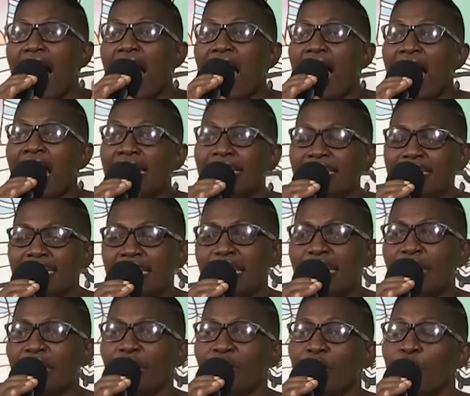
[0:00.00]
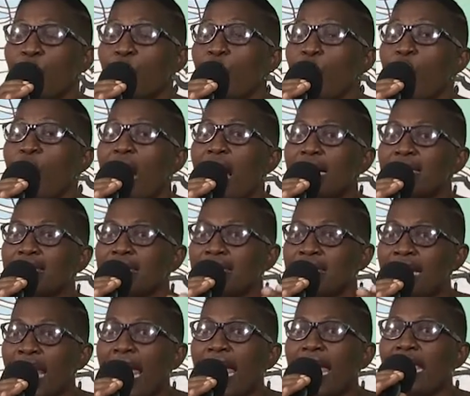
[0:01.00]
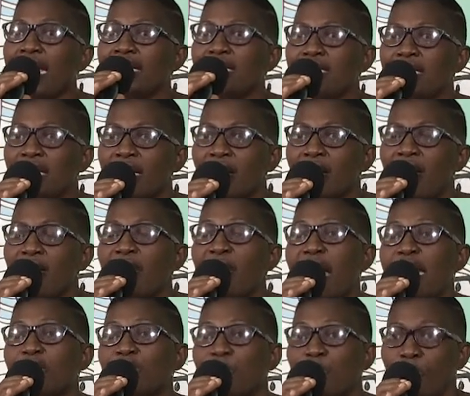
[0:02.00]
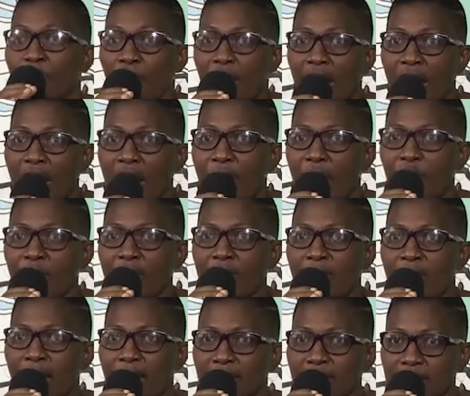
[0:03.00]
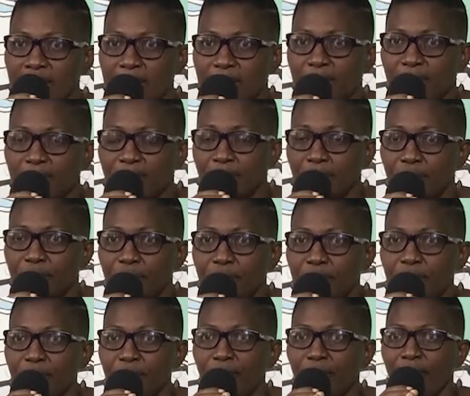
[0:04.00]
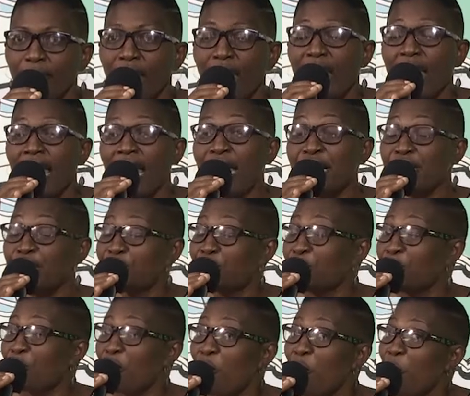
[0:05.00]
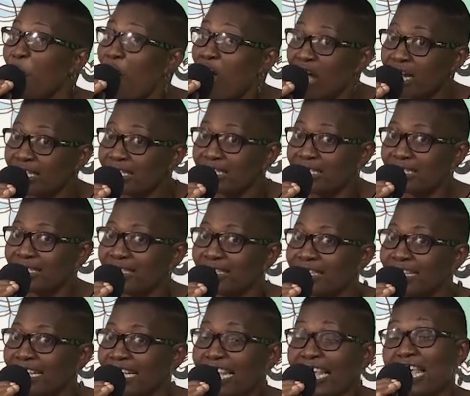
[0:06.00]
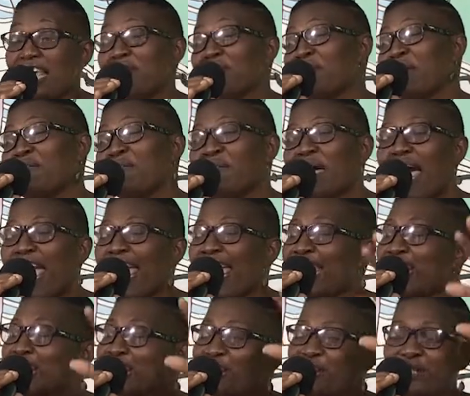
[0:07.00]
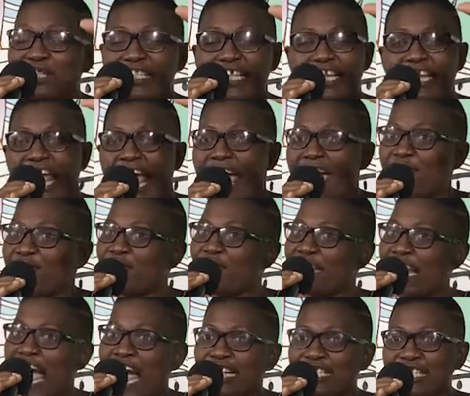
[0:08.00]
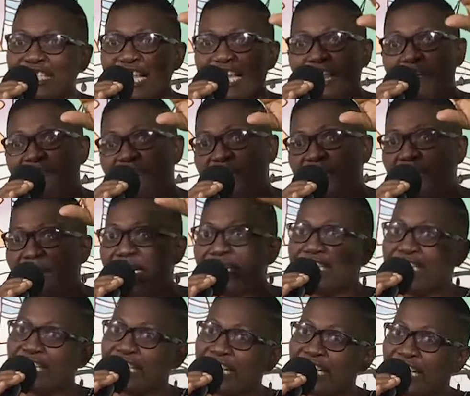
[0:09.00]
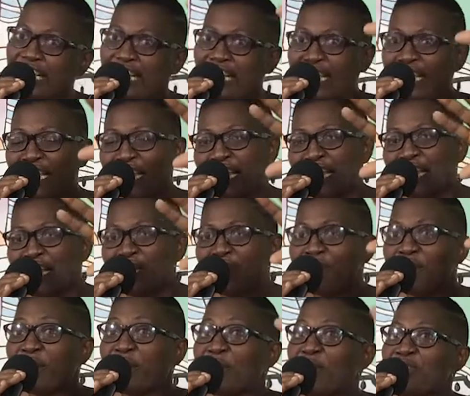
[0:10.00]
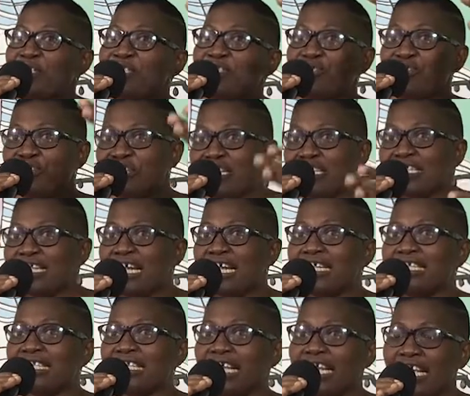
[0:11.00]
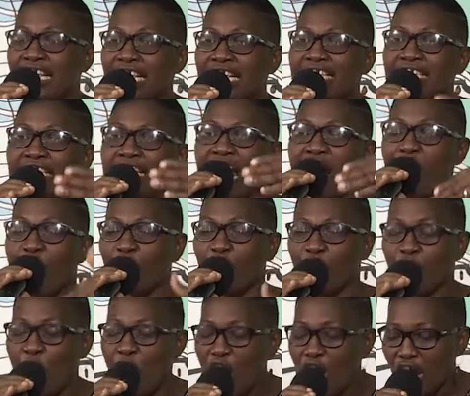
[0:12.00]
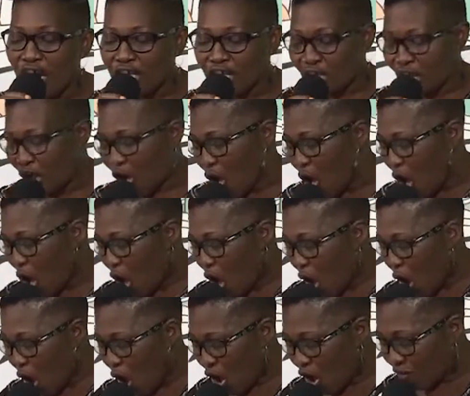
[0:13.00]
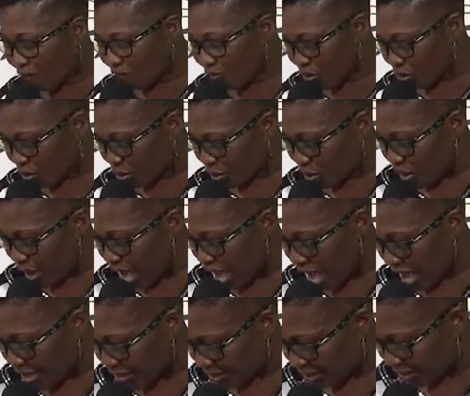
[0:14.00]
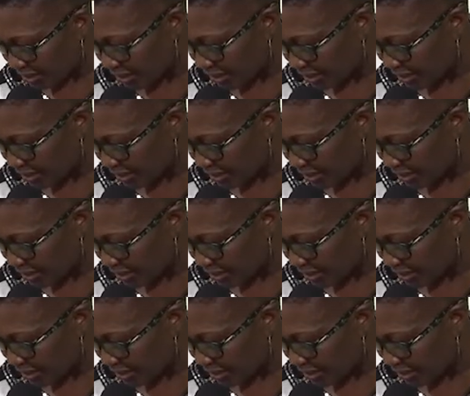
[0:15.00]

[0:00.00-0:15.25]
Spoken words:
auntie, who has said that prayer with us. And you know what? Even the angels in heaven are celebrating because Jesus is now Lord of your heart.